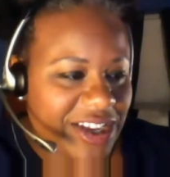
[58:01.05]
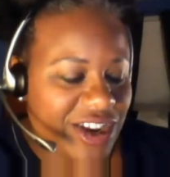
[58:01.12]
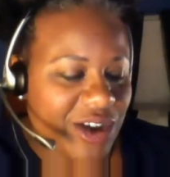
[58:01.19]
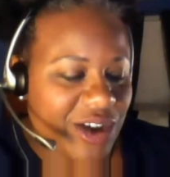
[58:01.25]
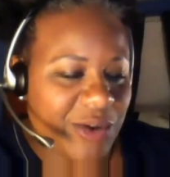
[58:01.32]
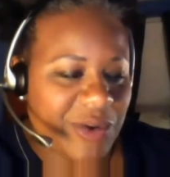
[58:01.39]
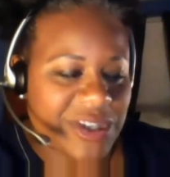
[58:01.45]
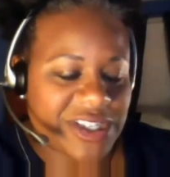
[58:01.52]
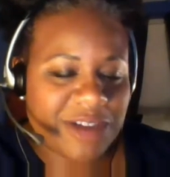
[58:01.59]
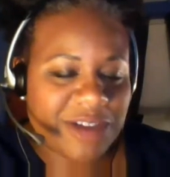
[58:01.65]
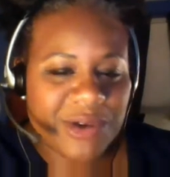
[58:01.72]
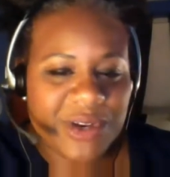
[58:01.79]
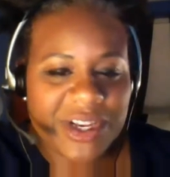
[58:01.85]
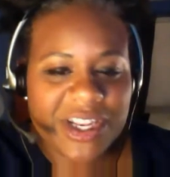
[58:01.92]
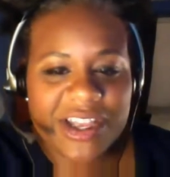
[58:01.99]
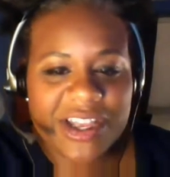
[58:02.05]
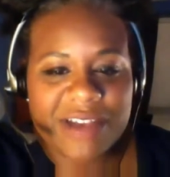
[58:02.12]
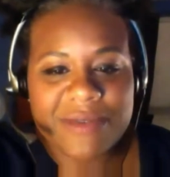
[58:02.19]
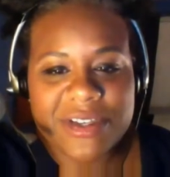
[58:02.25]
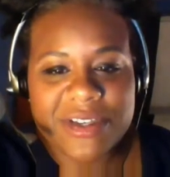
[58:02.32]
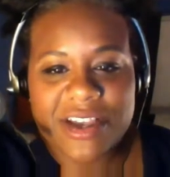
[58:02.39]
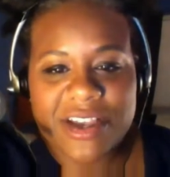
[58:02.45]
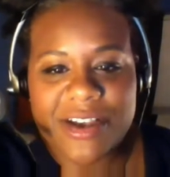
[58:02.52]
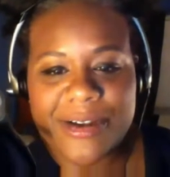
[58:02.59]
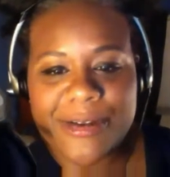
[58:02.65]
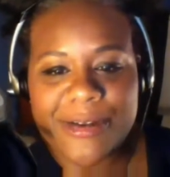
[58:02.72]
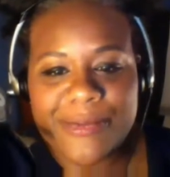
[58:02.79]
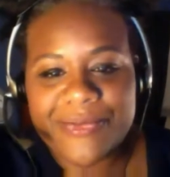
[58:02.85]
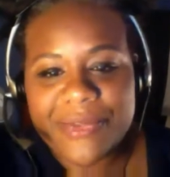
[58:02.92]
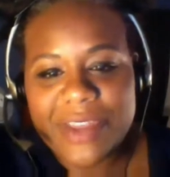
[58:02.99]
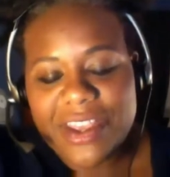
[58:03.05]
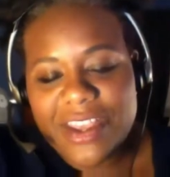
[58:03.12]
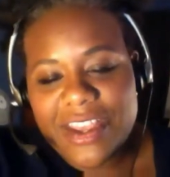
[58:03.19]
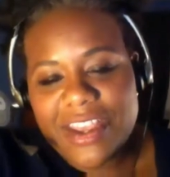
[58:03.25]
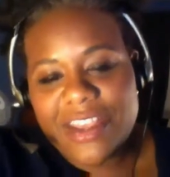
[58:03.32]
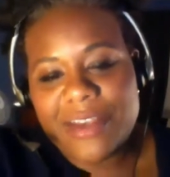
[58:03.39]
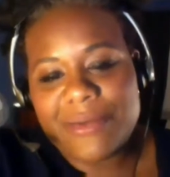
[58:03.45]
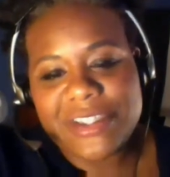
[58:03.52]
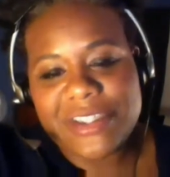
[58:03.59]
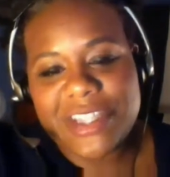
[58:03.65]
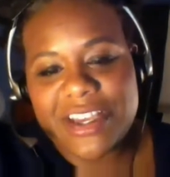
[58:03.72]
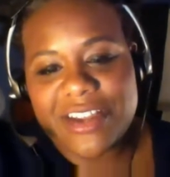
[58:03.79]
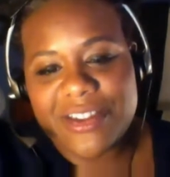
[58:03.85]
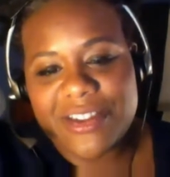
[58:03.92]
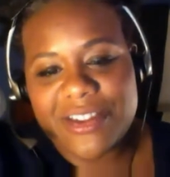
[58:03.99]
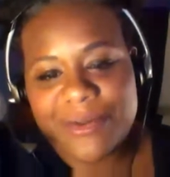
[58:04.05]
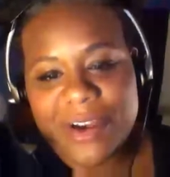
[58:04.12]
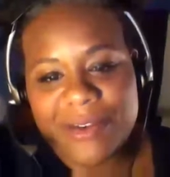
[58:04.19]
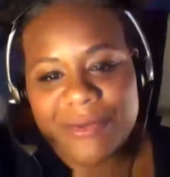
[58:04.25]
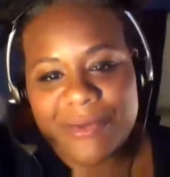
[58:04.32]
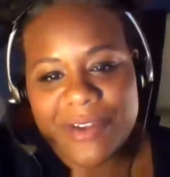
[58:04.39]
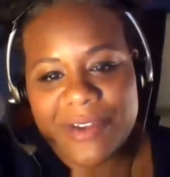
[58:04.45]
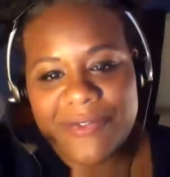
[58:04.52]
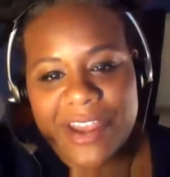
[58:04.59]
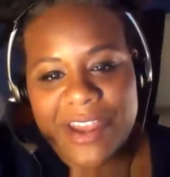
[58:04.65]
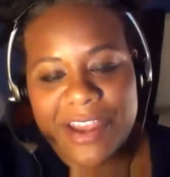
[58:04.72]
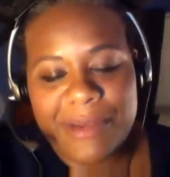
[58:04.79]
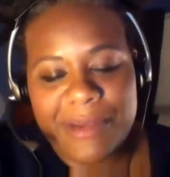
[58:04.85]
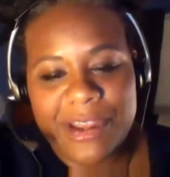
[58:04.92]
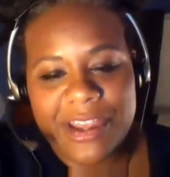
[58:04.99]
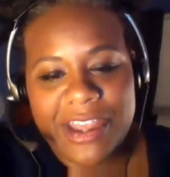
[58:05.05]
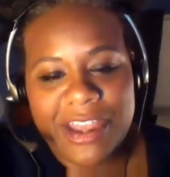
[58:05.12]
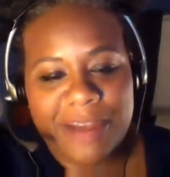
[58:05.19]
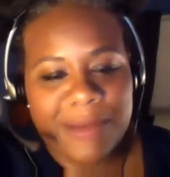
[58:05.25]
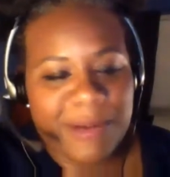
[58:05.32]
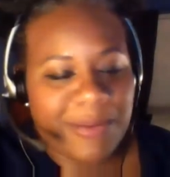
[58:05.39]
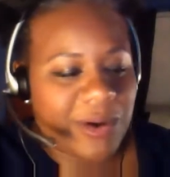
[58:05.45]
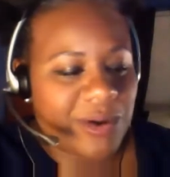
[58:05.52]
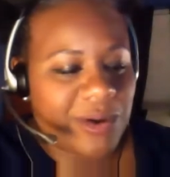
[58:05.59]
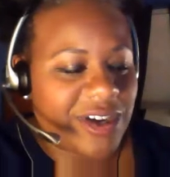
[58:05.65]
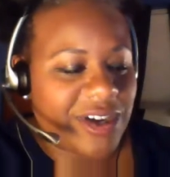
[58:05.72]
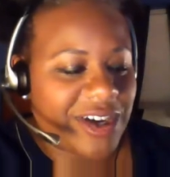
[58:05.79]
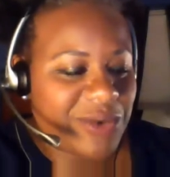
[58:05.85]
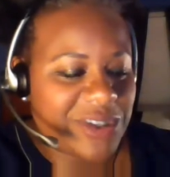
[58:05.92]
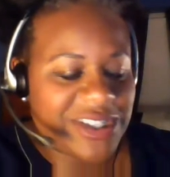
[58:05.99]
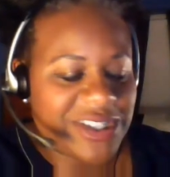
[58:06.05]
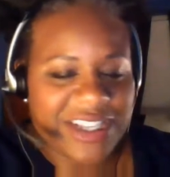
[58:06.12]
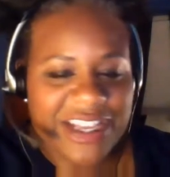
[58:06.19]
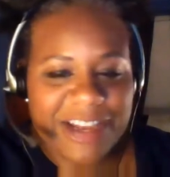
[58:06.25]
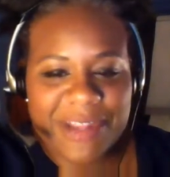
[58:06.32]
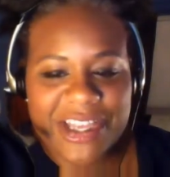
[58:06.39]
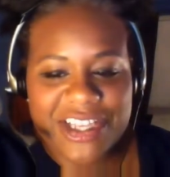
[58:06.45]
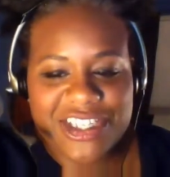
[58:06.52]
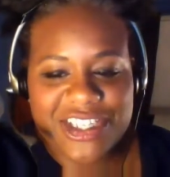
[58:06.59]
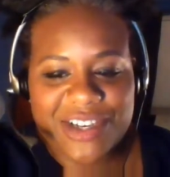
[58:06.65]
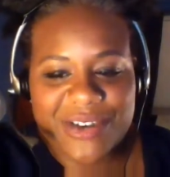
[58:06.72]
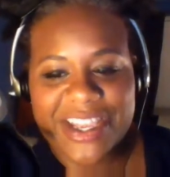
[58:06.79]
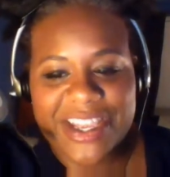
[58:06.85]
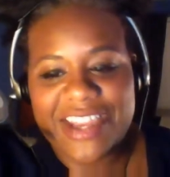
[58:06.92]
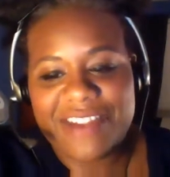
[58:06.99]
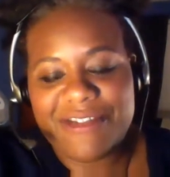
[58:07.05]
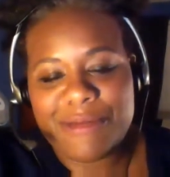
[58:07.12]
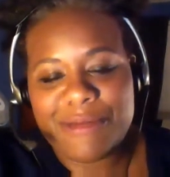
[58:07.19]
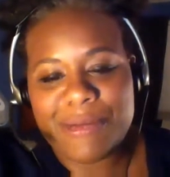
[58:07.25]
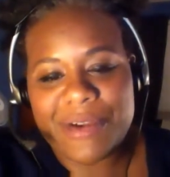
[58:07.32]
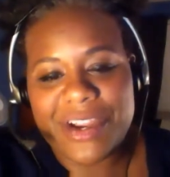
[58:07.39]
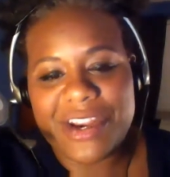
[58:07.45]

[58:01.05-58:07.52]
No, it wasn't Community. It was the other one with Amy Poehler. What's the name of that show? I can't even remember.